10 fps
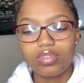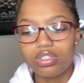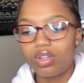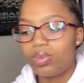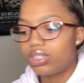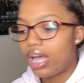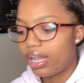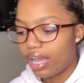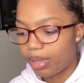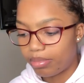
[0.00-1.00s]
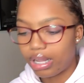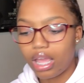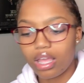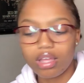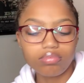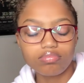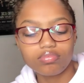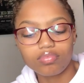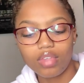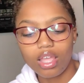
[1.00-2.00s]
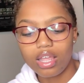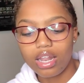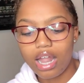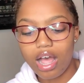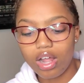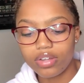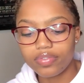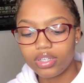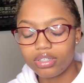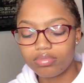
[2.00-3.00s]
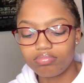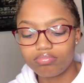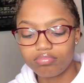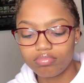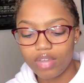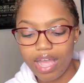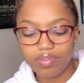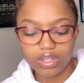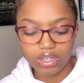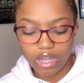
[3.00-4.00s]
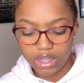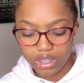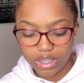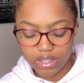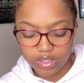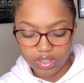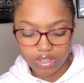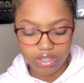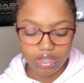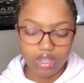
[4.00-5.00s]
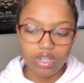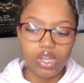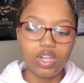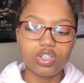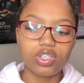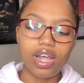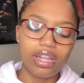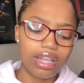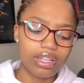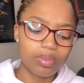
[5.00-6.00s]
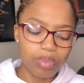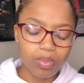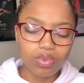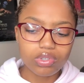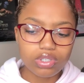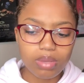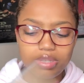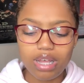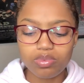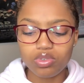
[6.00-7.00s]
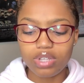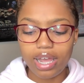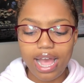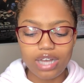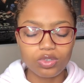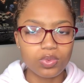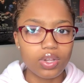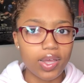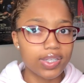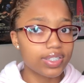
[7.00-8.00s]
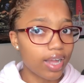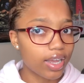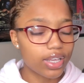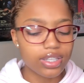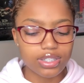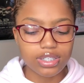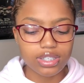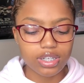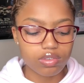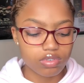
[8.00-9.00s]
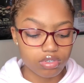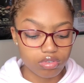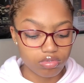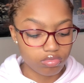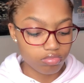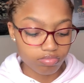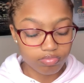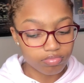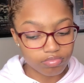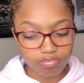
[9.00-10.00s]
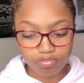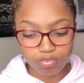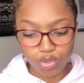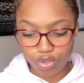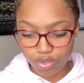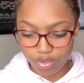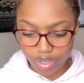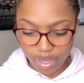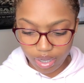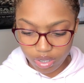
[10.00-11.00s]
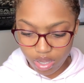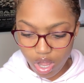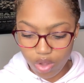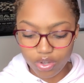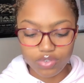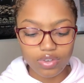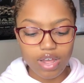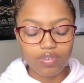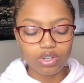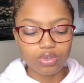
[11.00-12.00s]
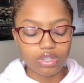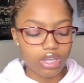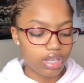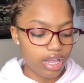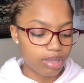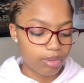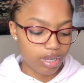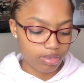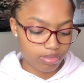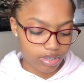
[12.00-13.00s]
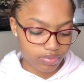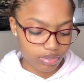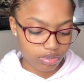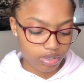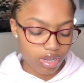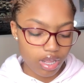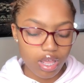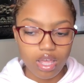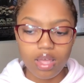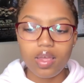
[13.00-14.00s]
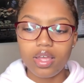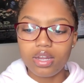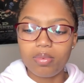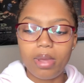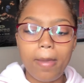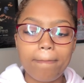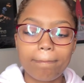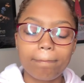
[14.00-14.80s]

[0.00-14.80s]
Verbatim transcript: These are the ones that I like, but like not all of them have to look like this. And there's a lot, like people sometimes use like actual like stockings and stuff, so you could do that. Oh, there's a lot of little thingy at the bottom, whatever. Anyway,